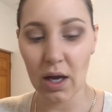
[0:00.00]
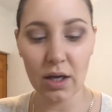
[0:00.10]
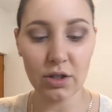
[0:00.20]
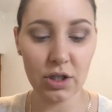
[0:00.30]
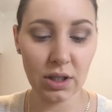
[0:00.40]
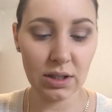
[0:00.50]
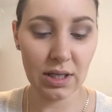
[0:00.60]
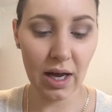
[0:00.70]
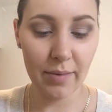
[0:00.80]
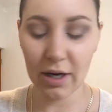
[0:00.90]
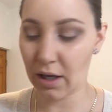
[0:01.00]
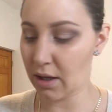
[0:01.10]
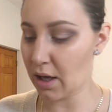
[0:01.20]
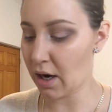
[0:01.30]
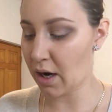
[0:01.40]
and just dab it in
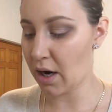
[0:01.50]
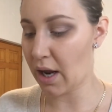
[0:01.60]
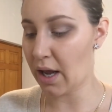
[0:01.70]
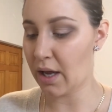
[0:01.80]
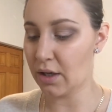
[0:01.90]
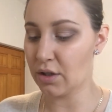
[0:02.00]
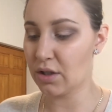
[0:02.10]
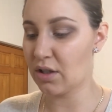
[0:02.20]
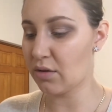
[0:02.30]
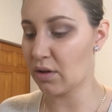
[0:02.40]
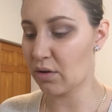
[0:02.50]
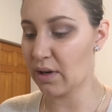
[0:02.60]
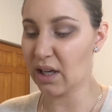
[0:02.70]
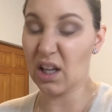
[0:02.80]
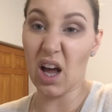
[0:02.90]
there and just do a
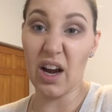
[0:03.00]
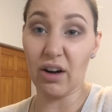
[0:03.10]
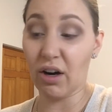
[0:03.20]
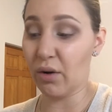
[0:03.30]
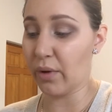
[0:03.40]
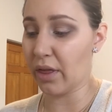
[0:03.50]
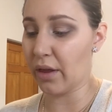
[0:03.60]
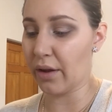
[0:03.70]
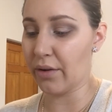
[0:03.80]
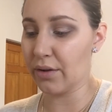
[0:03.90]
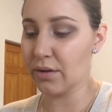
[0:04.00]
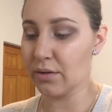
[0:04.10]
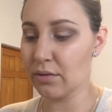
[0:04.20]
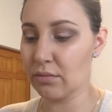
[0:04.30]
quick liner with this.